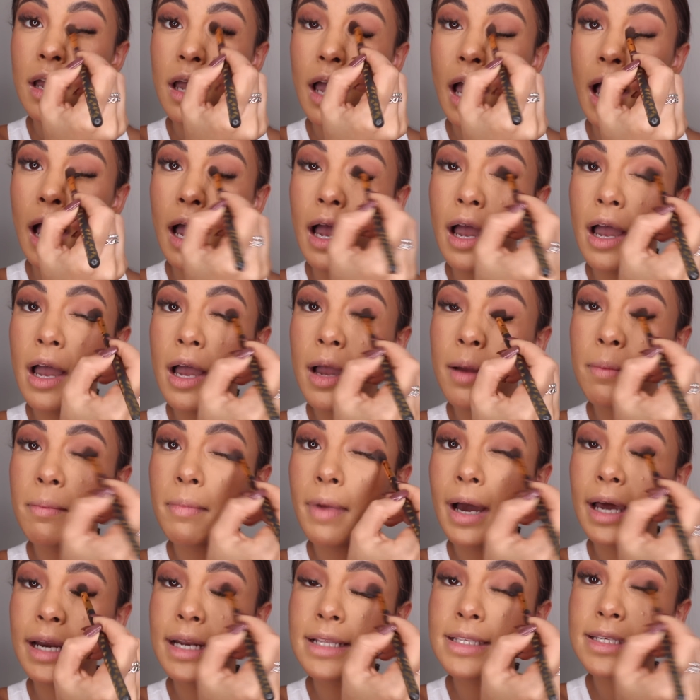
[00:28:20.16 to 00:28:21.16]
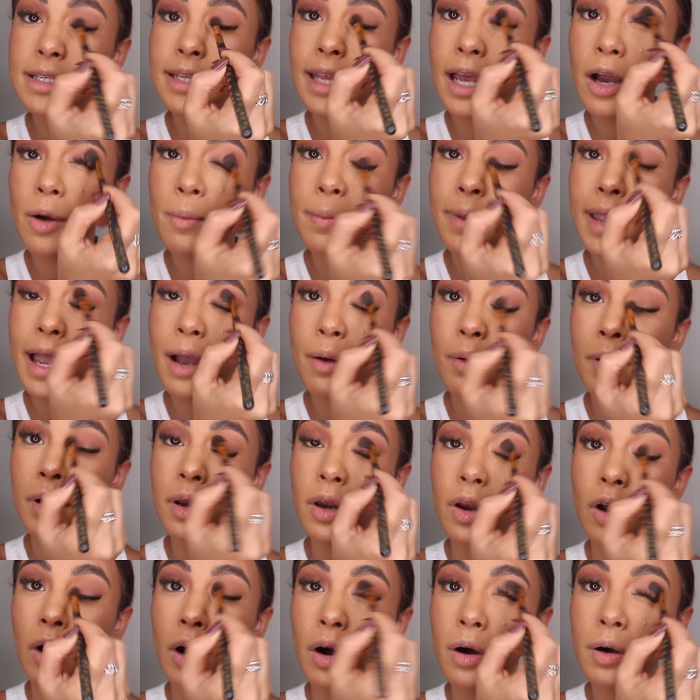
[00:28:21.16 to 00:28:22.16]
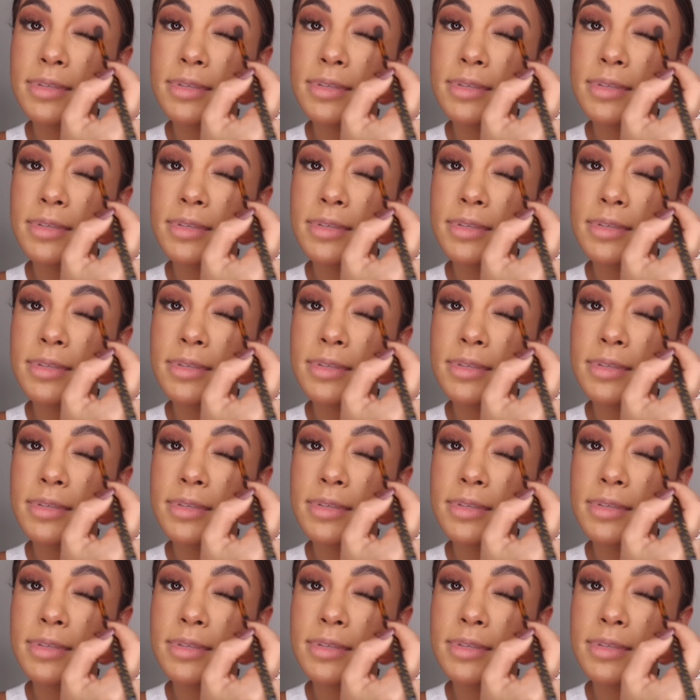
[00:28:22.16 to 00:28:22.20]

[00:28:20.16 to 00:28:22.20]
And it did help me out a lot.